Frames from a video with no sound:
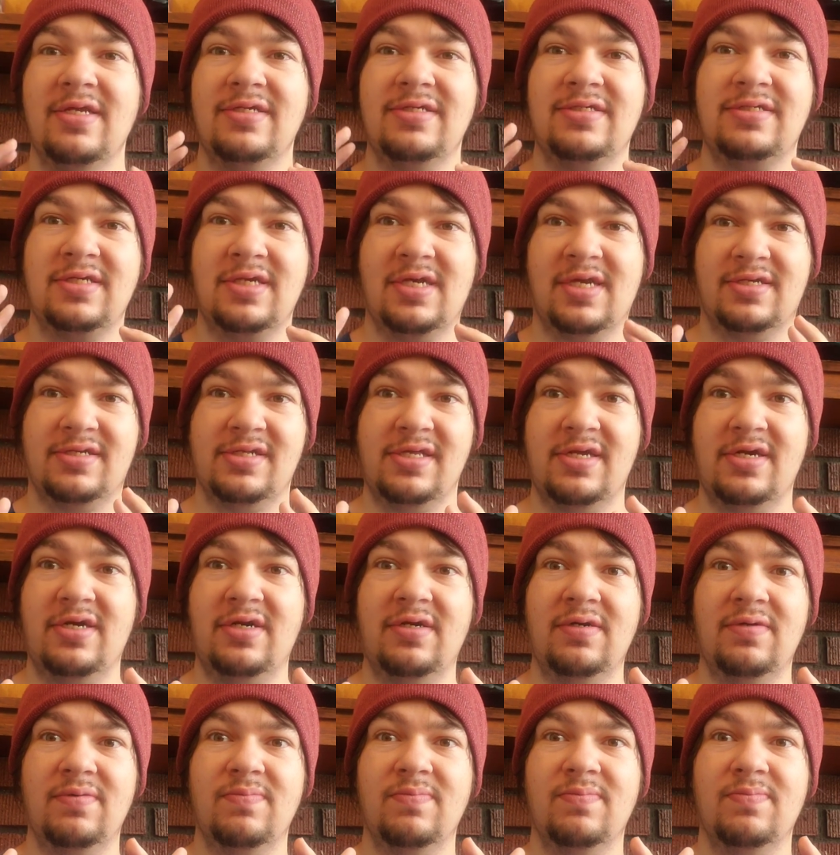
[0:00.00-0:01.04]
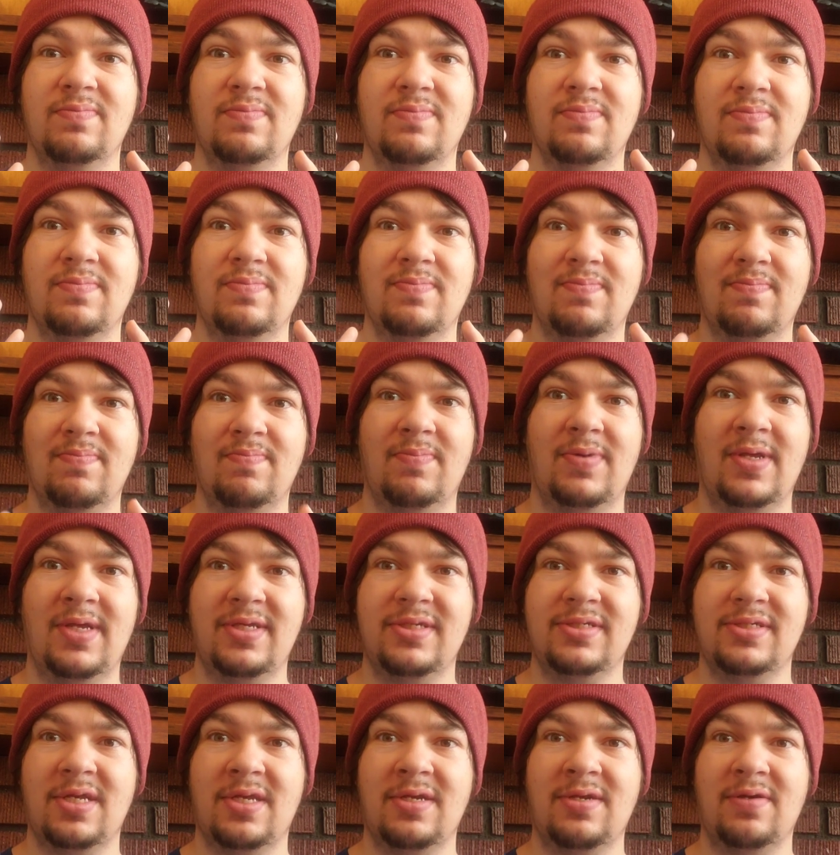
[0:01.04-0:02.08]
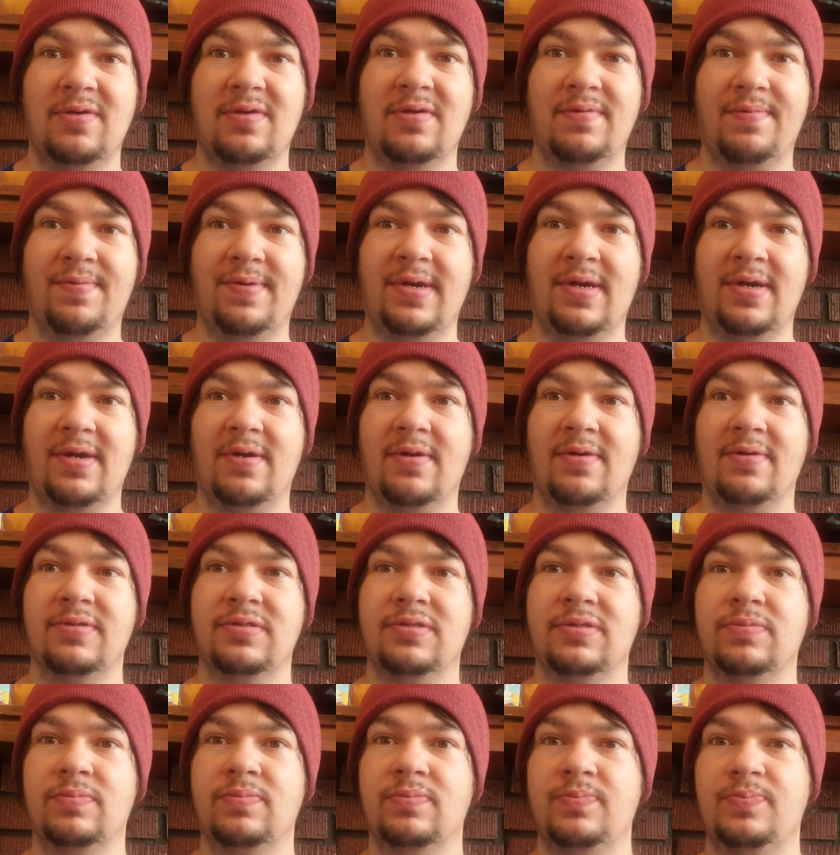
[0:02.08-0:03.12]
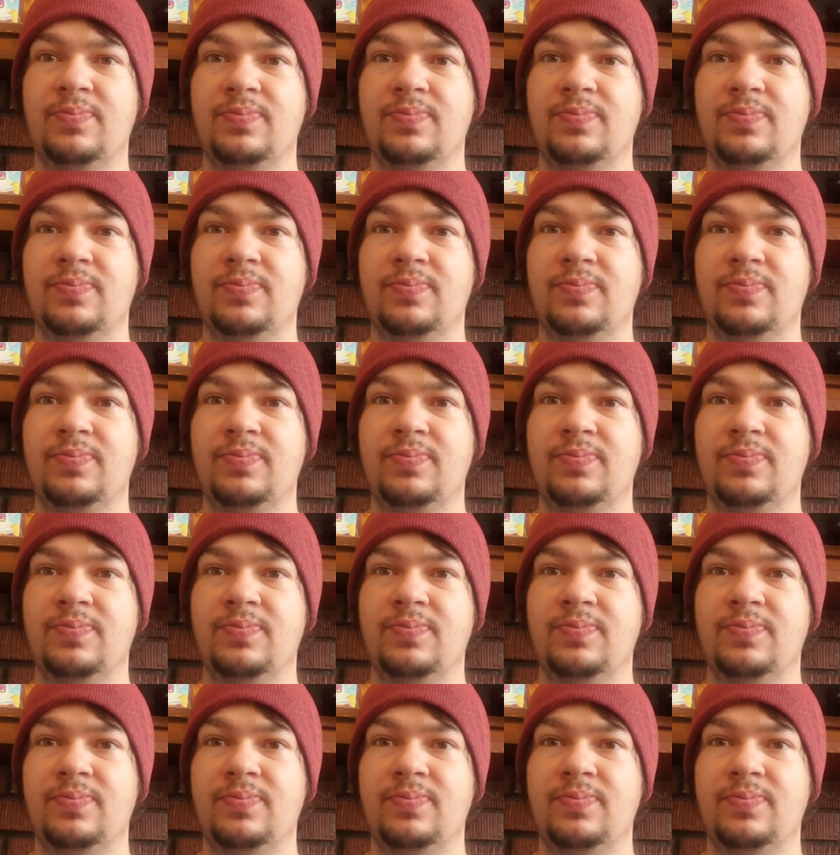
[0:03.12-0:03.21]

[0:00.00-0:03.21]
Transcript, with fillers: See you guys later. Peace and Nookube Heroes.